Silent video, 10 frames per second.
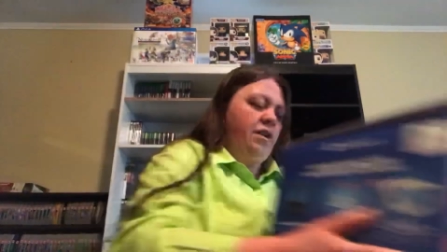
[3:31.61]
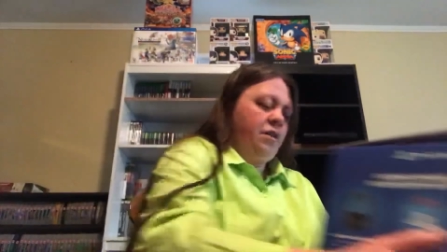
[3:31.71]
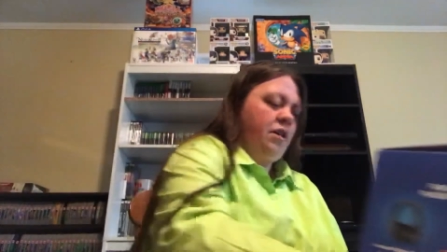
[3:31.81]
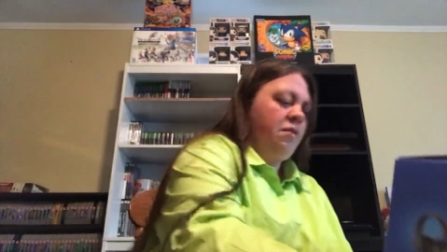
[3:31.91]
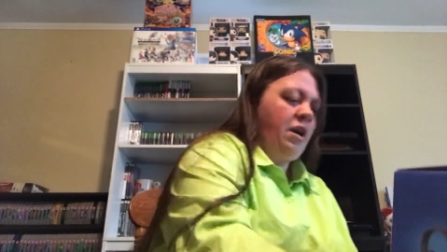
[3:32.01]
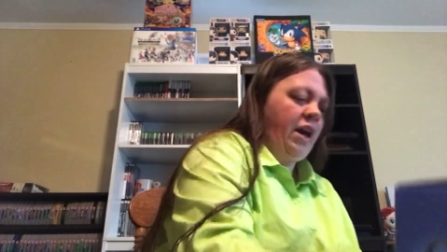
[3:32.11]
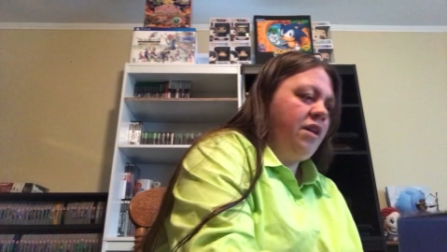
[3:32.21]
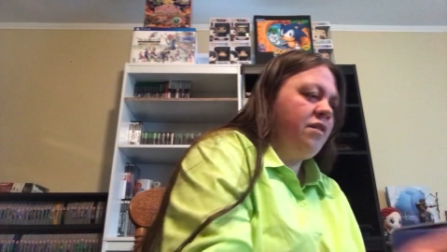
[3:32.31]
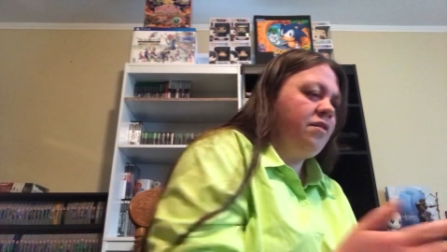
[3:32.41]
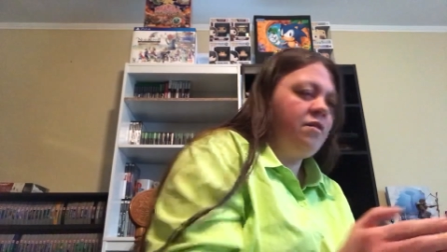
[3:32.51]
there. Okay.
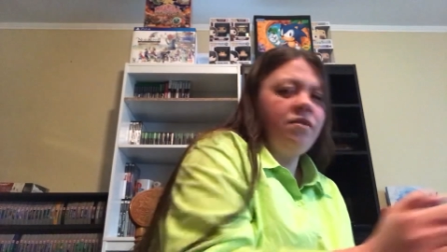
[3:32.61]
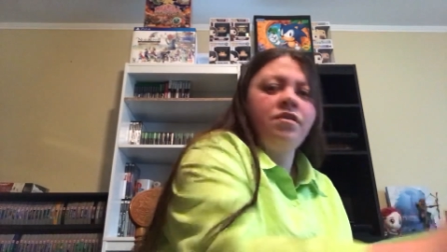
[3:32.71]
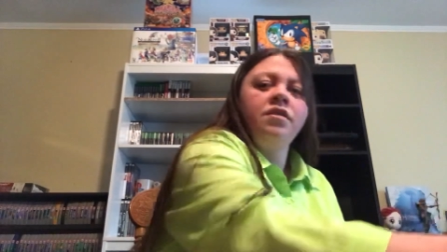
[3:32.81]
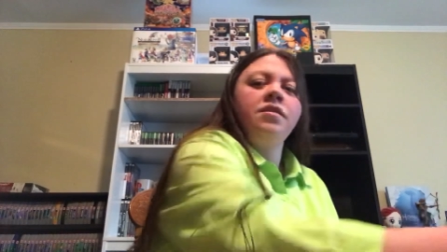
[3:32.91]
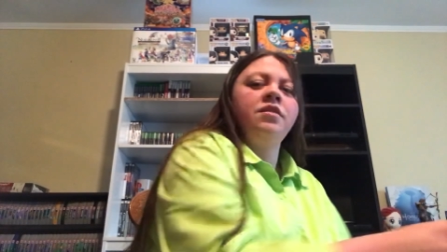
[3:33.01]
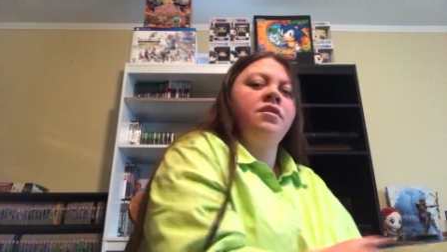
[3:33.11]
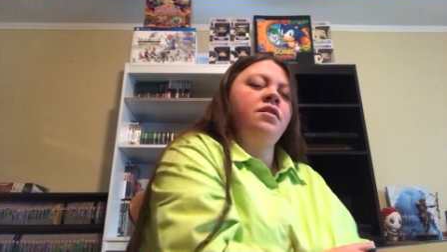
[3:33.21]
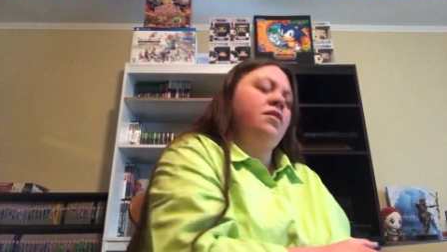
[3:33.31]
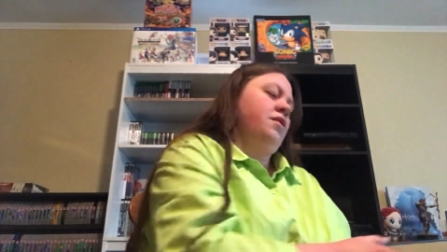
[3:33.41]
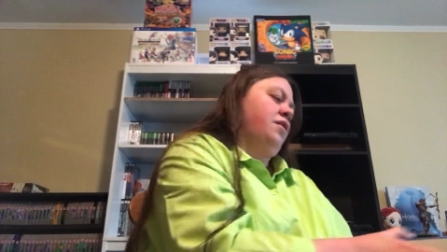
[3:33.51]

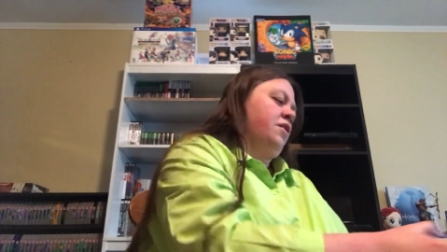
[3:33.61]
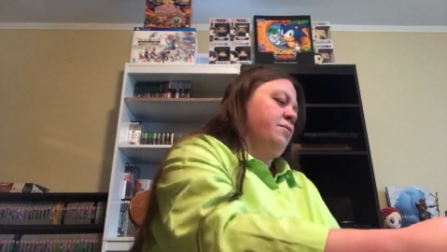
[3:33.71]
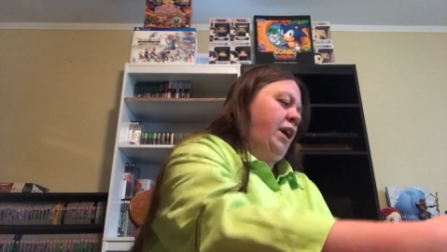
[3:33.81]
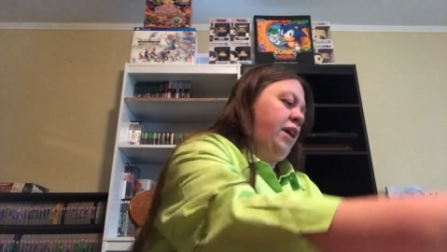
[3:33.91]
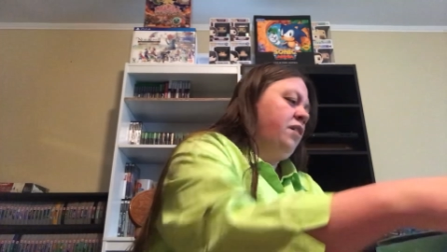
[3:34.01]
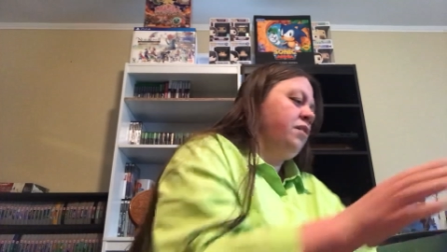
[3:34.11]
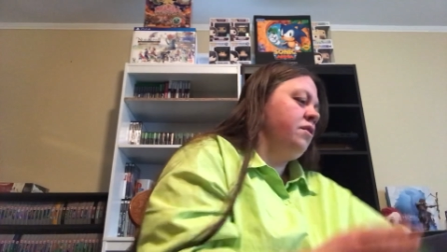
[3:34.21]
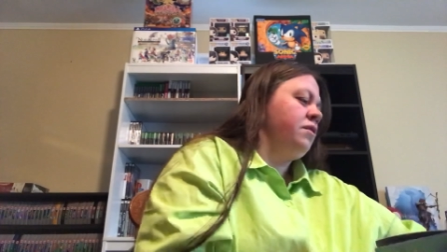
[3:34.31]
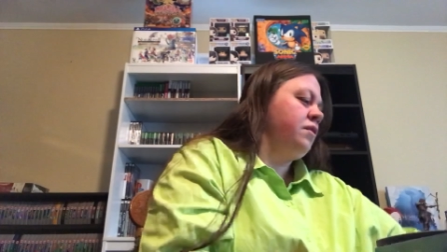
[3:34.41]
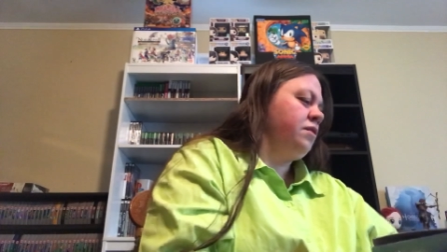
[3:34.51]
There's my
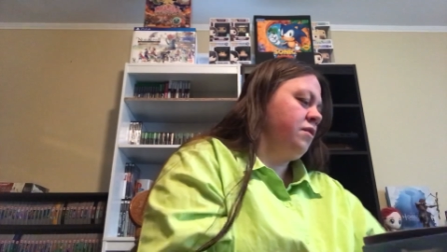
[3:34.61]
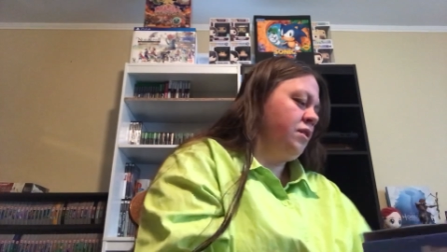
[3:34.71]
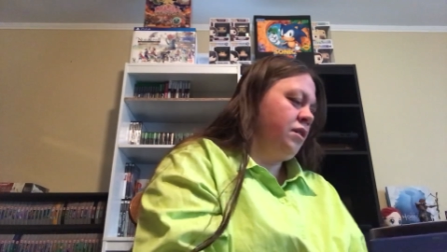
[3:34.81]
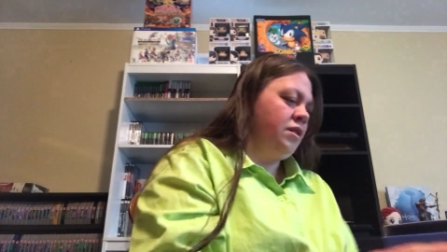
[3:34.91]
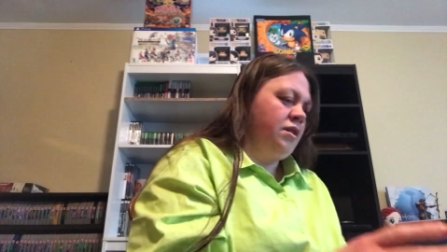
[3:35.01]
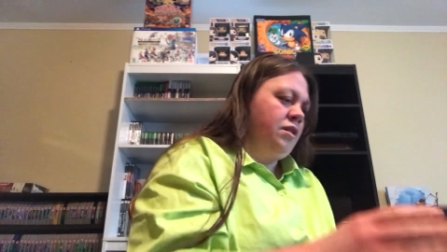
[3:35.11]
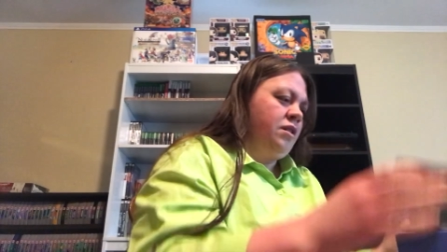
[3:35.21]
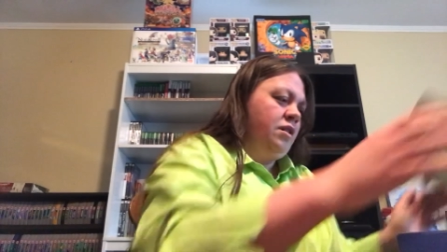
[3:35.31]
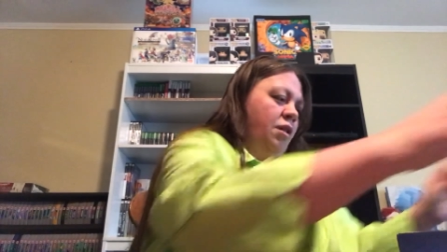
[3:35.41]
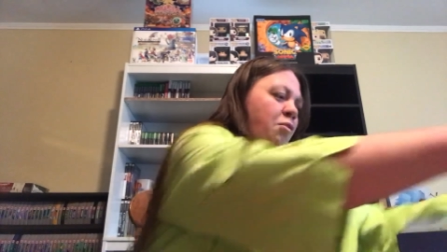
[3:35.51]

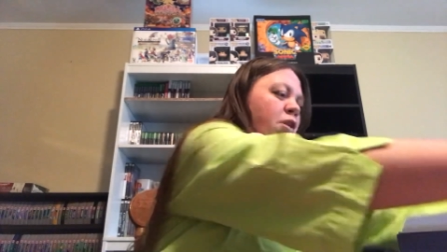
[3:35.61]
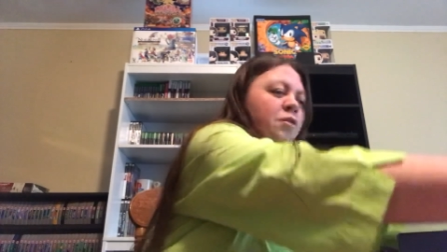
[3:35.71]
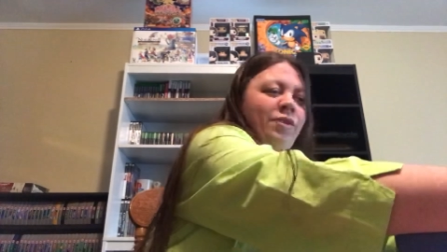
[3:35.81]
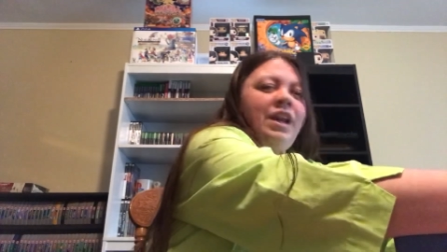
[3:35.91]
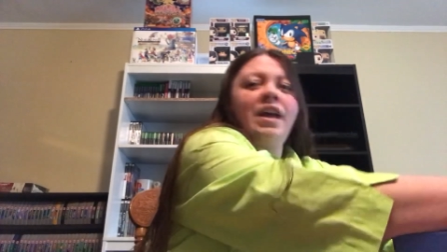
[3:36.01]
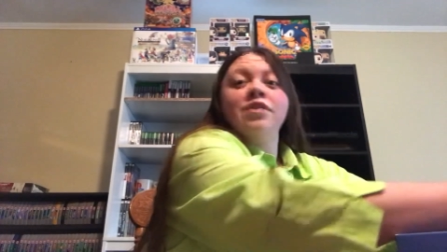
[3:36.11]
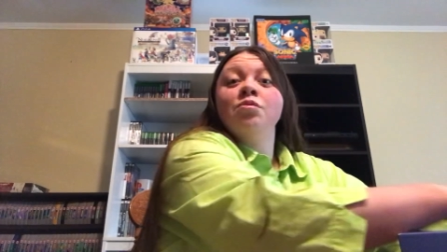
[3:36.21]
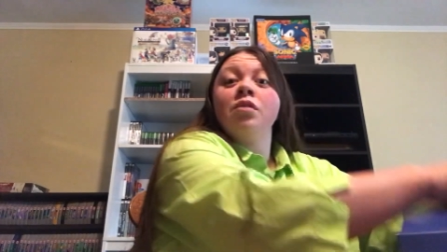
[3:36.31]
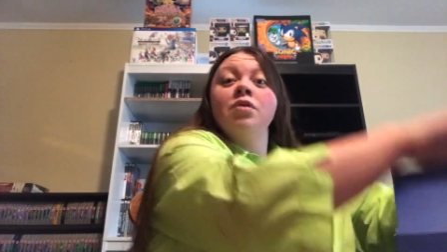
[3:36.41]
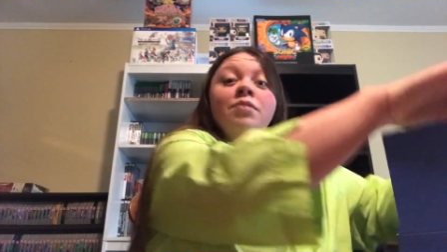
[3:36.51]

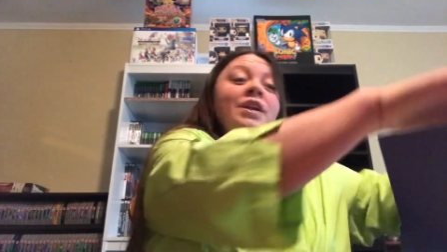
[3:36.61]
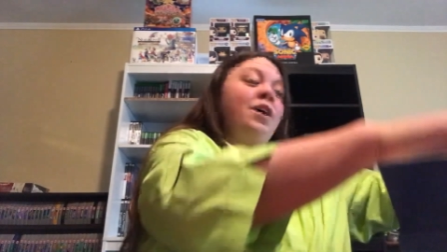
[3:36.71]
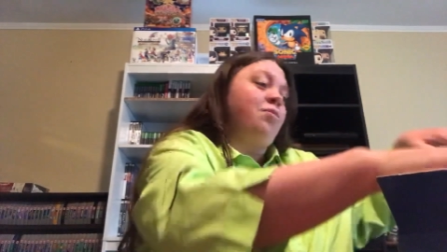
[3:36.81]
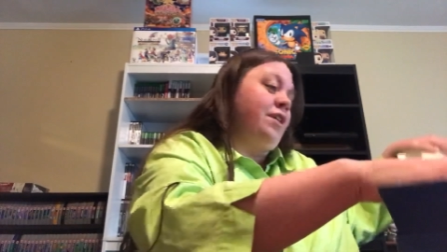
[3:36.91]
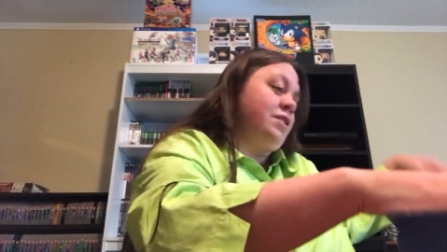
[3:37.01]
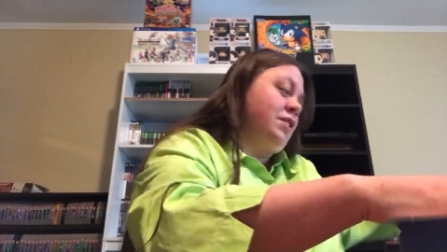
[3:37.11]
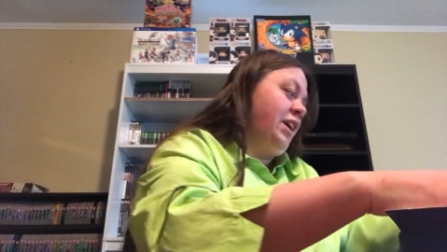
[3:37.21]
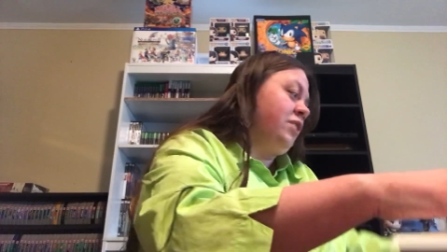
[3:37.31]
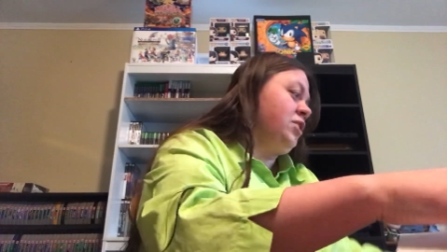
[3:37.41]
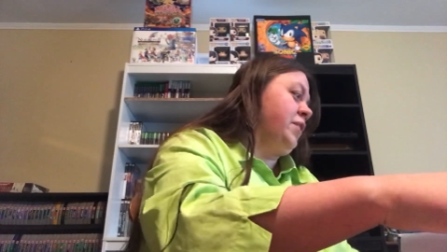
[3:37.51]
award-winning, world-renowned
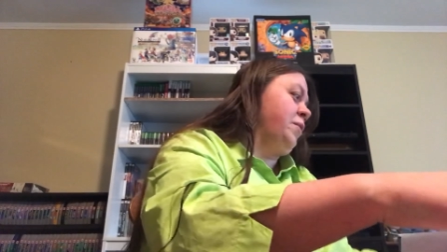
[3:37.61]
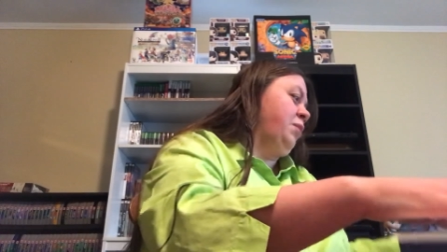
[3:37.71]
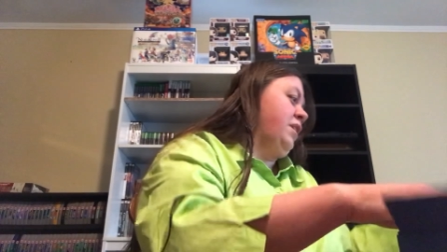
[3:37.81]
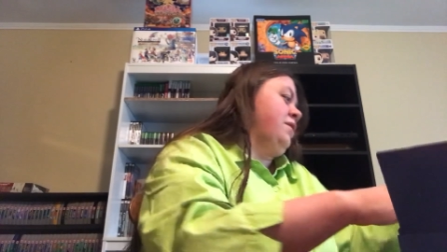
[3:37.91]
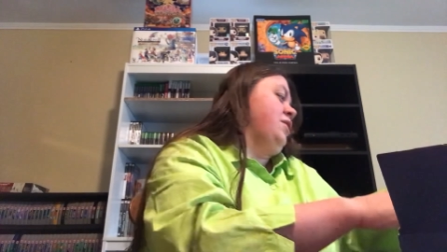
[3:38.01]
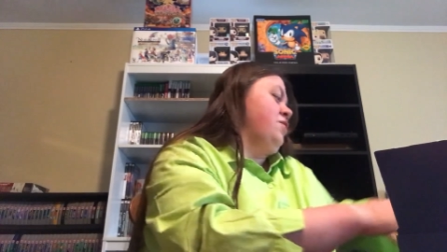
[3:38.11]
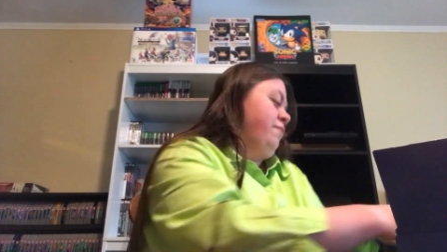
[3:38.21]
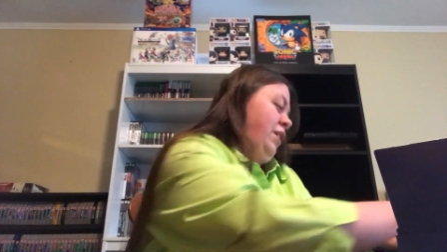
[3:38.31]
presentation of a PlayStation